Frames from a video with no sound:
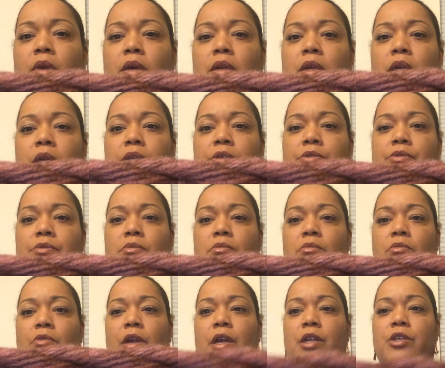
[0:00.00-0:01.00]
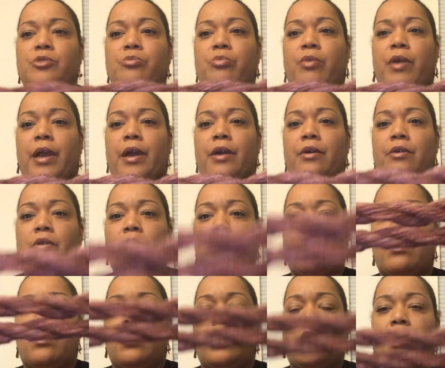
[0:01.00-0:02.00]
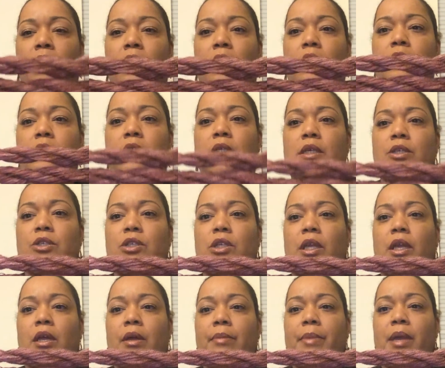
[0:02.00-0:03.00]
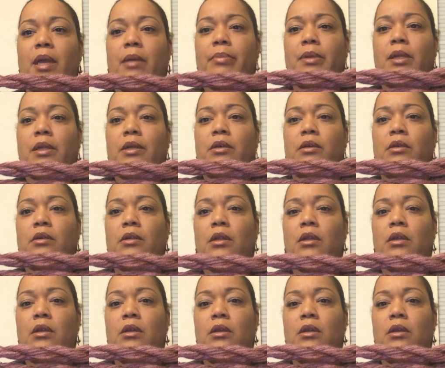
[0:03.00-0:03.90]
Nice reddish brown. It's actually coming up a little